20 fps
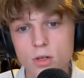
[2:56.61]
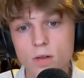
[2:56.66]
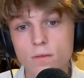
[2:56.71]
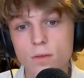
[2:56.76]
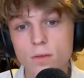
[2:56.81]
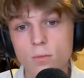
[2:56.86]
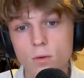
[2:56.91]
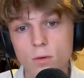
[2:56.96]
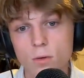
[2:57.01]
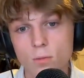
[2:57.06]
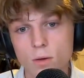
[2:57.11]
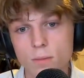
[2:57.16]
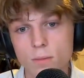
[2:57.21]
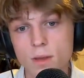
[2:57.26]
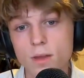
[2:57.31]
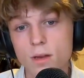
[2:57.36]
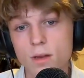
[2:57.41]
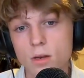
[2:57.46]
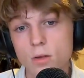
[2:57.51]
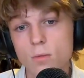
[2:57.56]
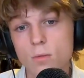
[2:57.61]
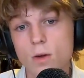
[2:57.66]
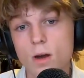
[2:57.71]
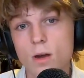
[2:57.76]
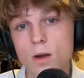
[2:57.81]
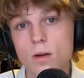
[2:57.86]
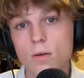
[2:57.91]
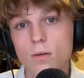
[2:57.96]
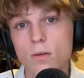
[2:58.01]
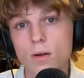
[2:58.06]
of the word woman than you
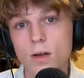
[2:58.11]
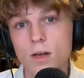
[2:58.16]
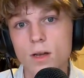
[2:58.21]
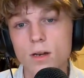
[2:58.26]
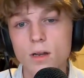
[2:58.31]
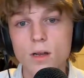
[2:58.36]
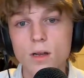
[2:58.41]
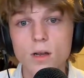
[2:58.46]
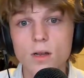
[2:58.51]
are, right?